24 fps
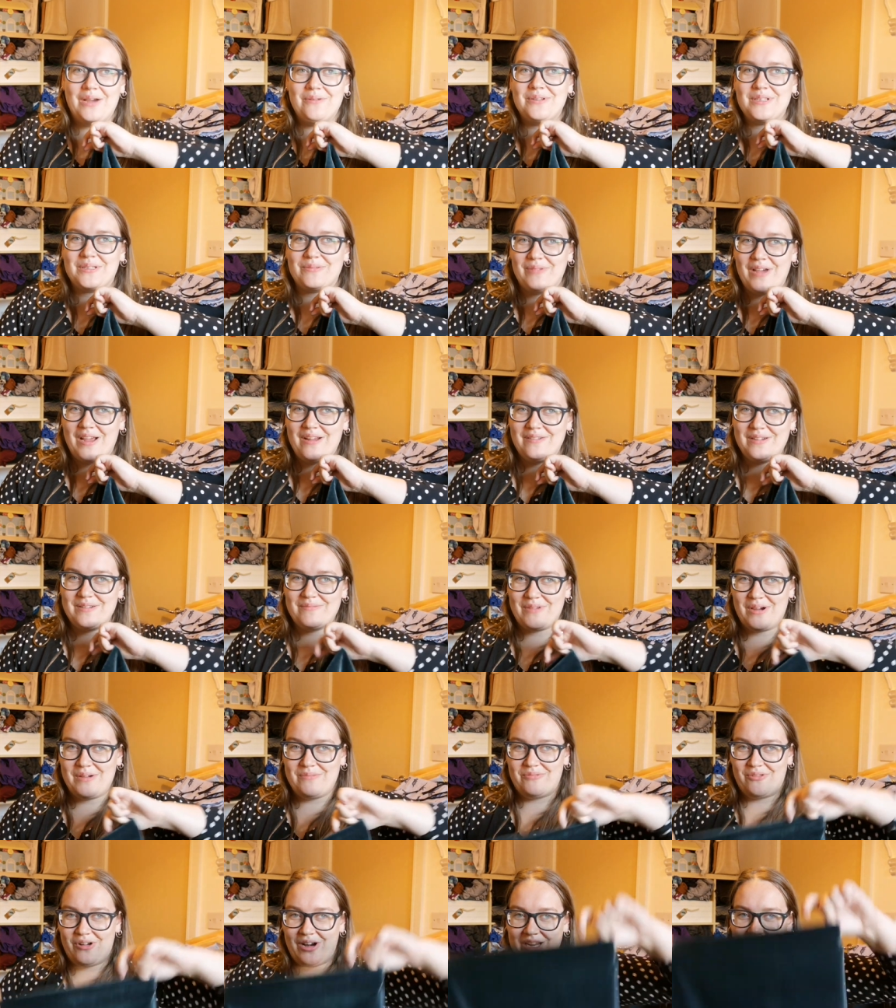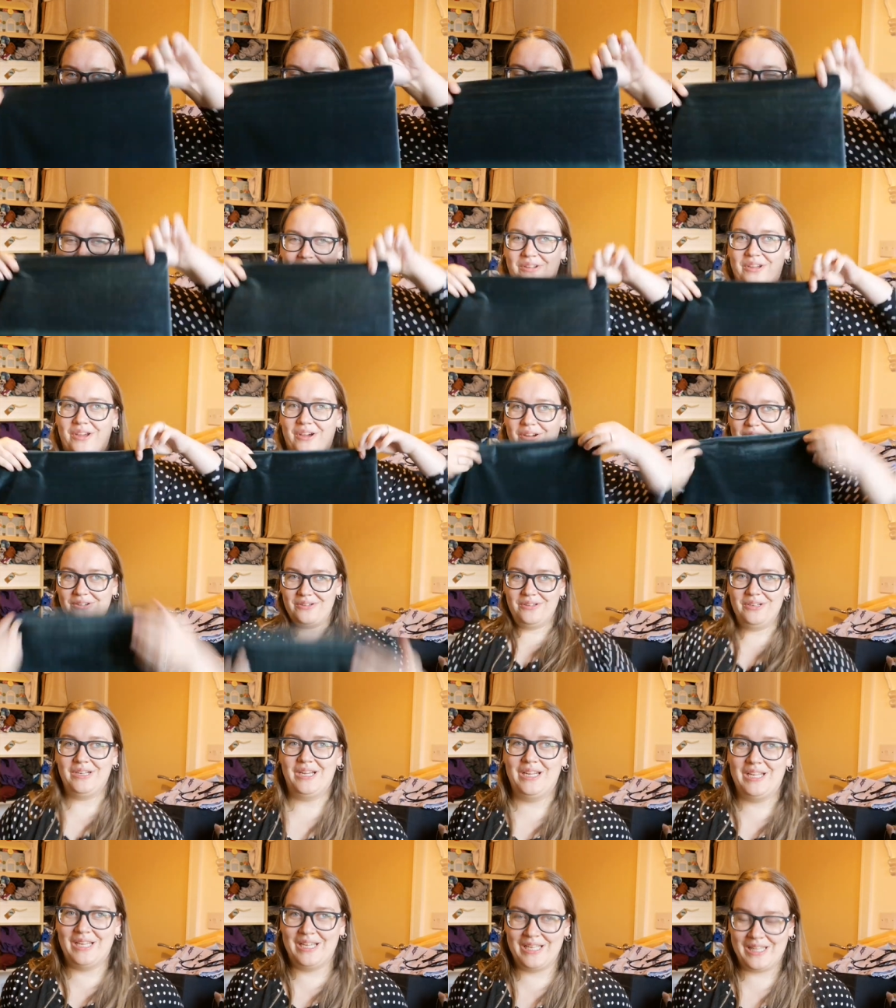I was wearing my bright yellow coat
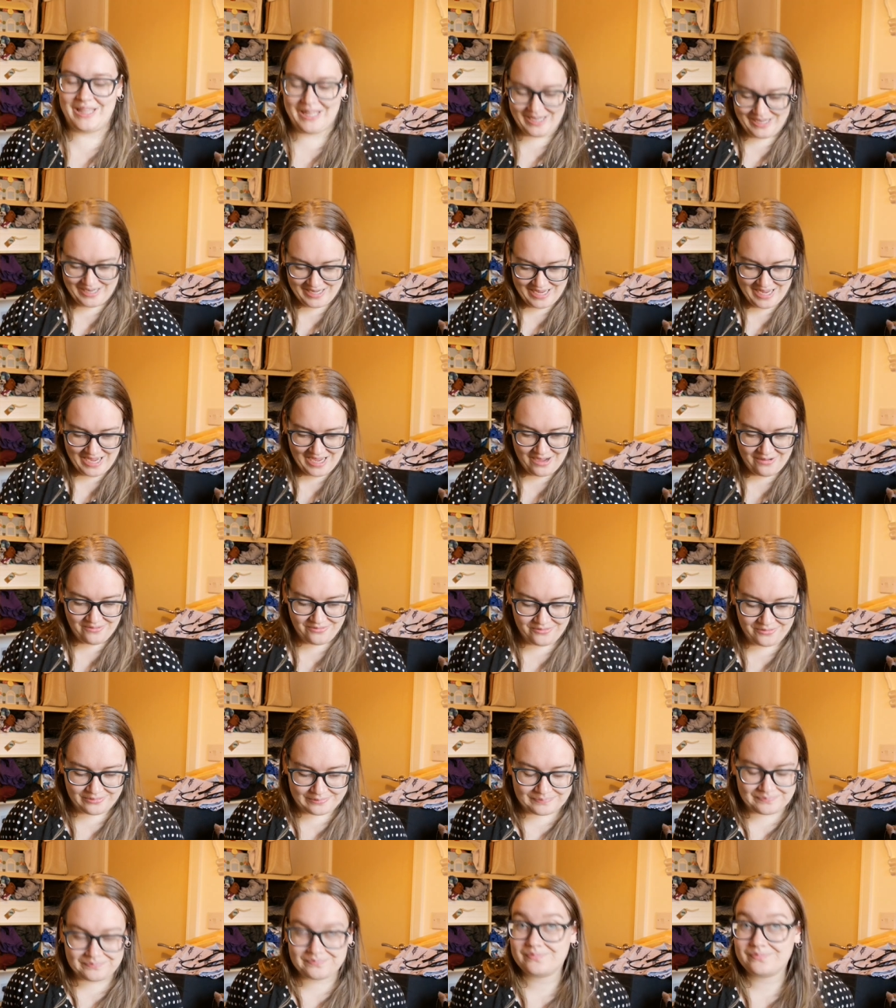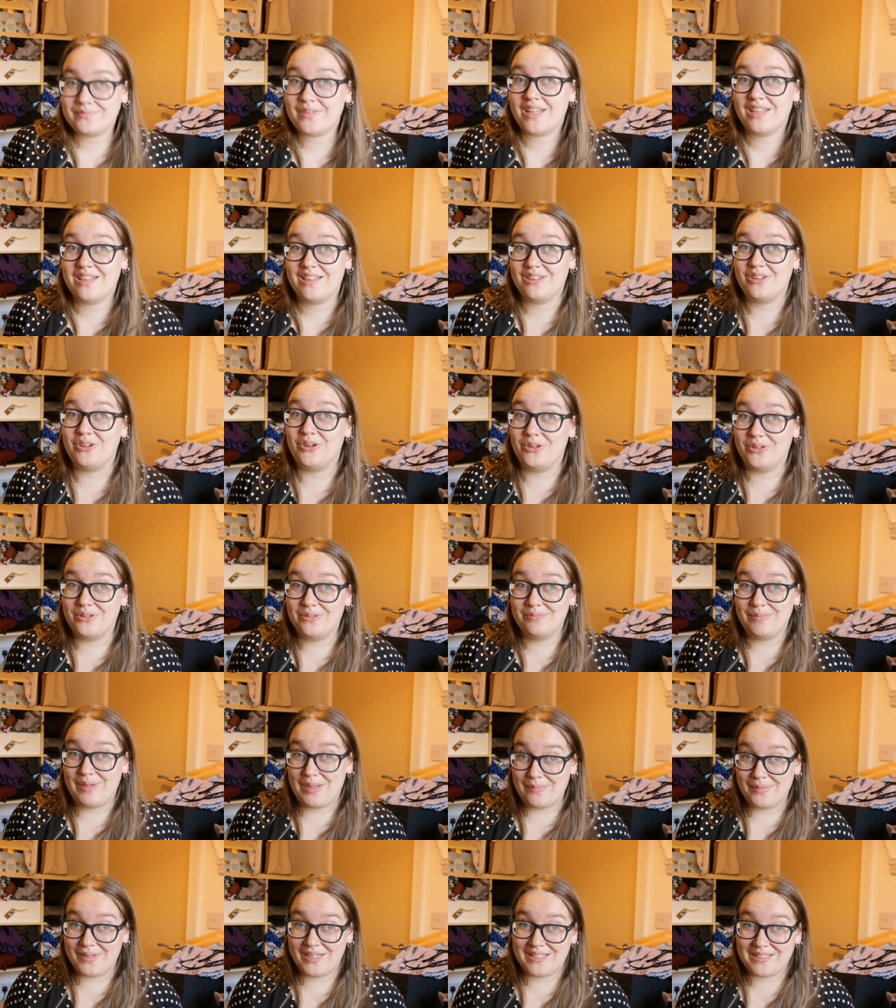that I have, not
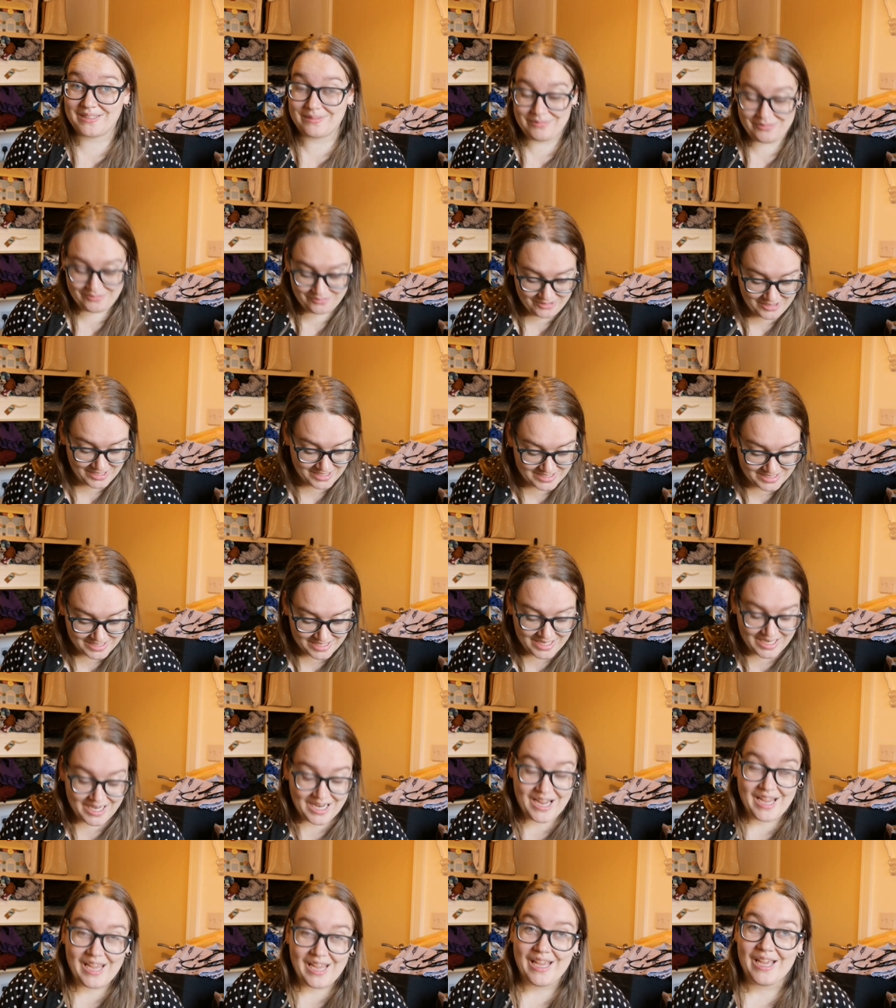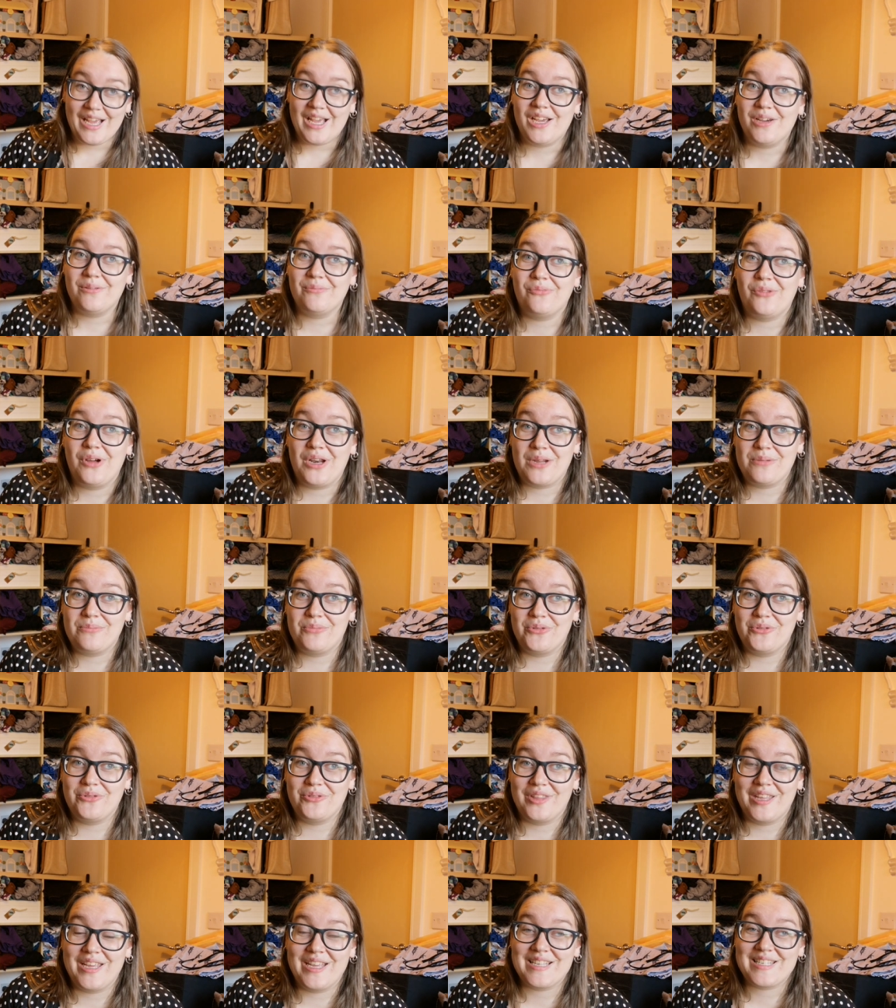me made, I'm afraid, when I
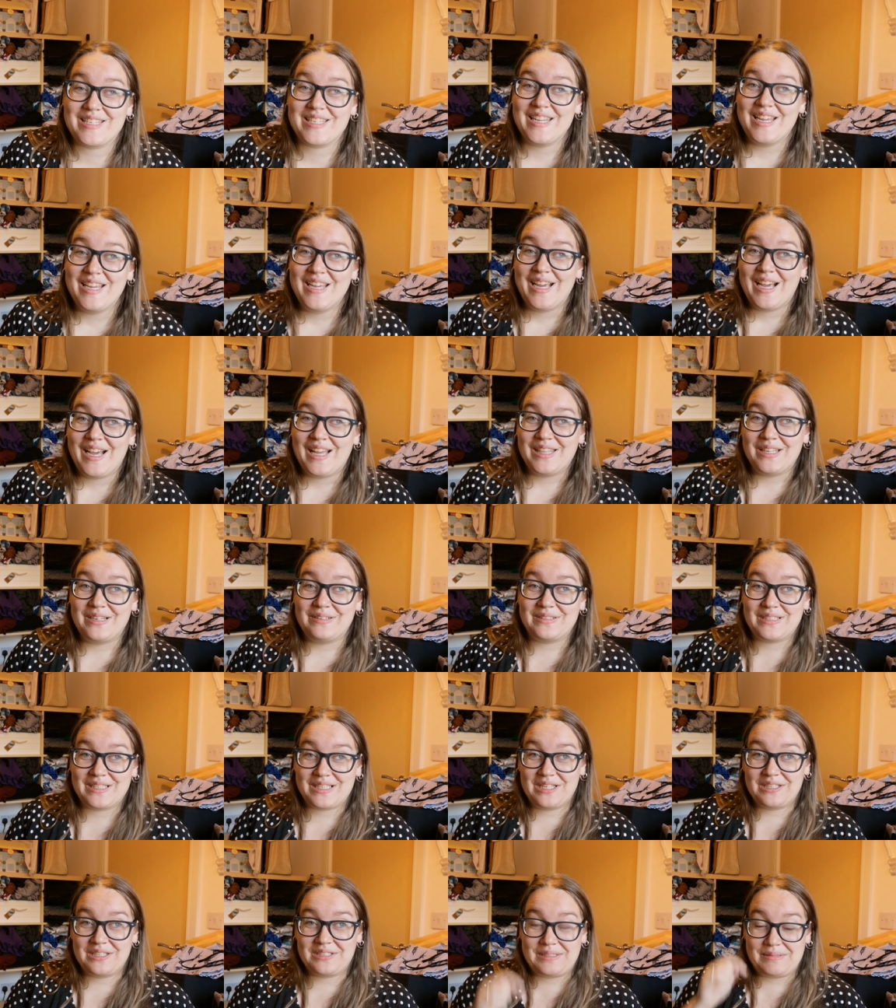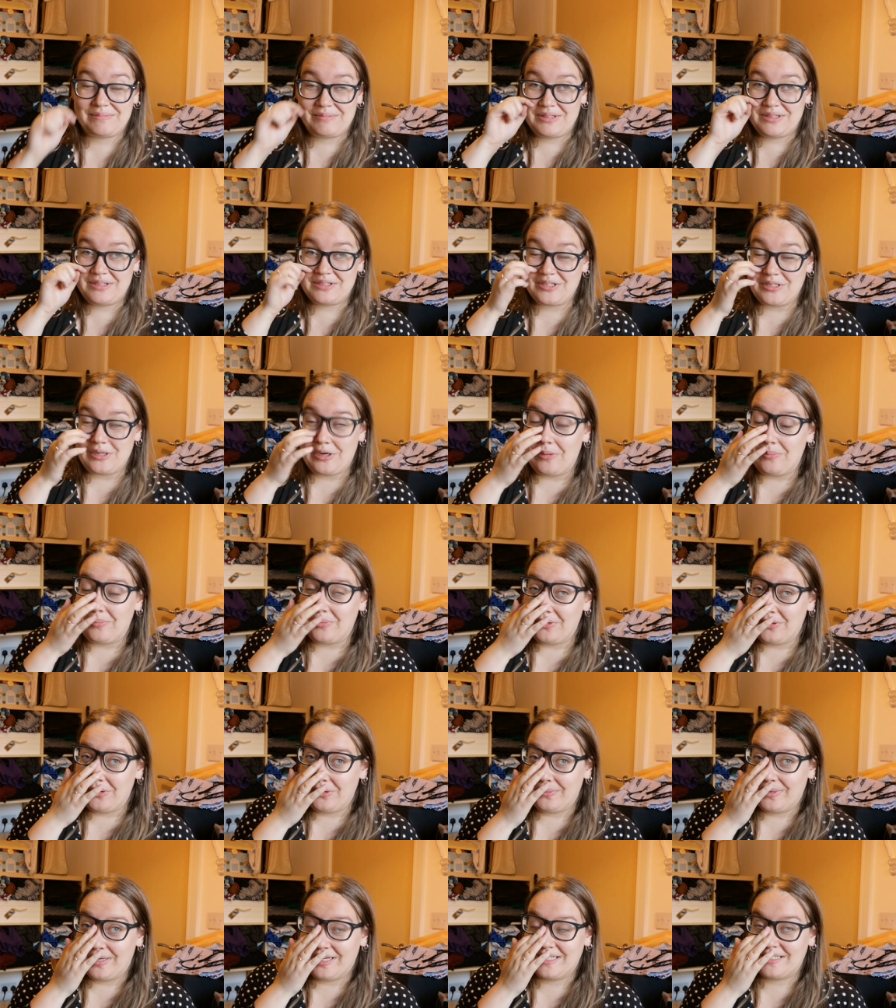bought this. And there was a customer in the shop
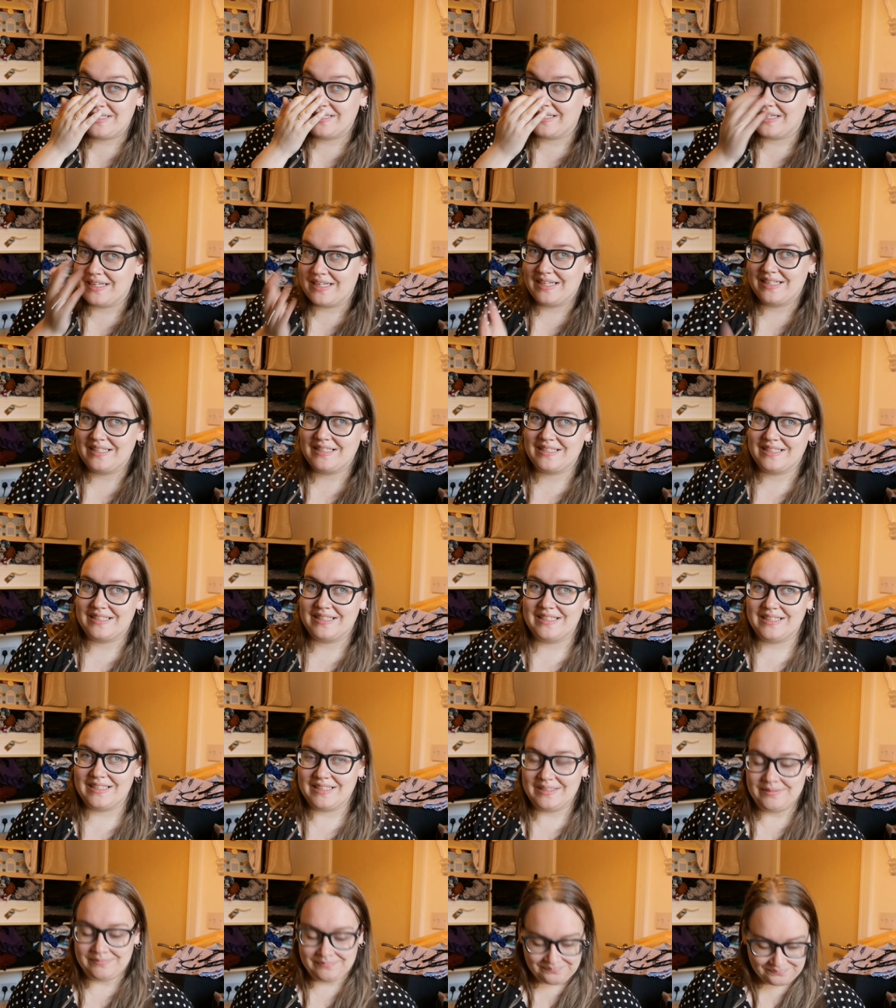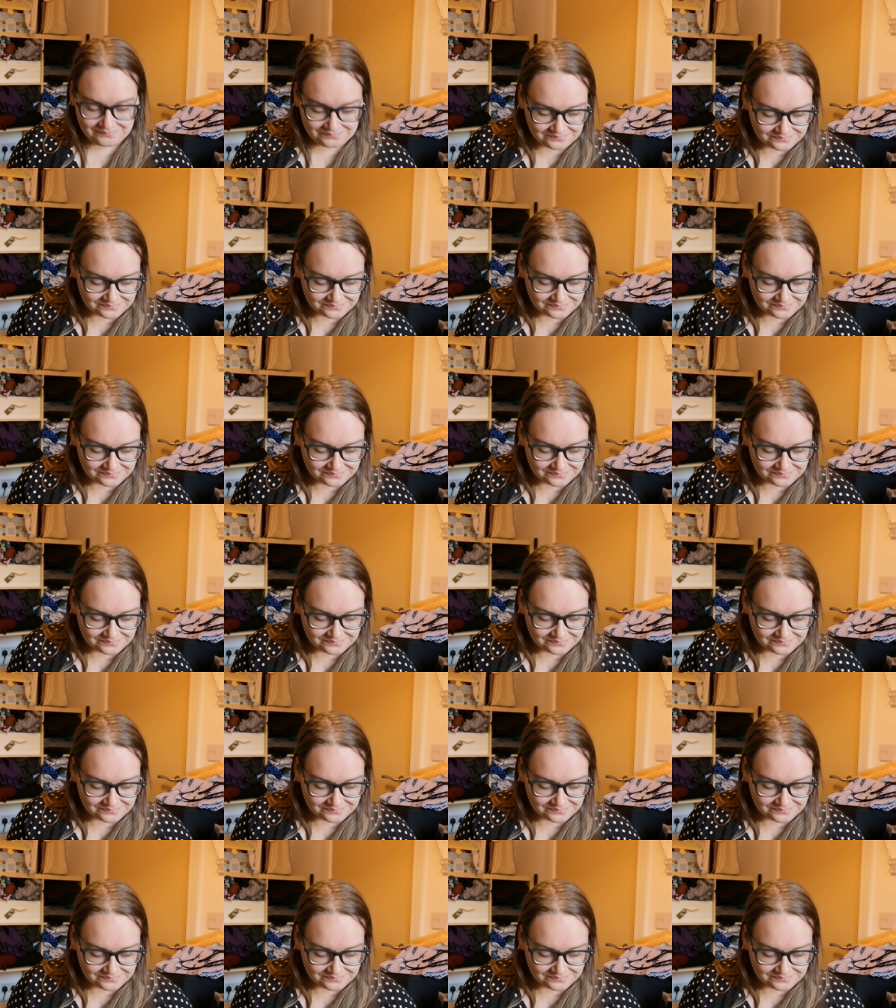who, when I took it to the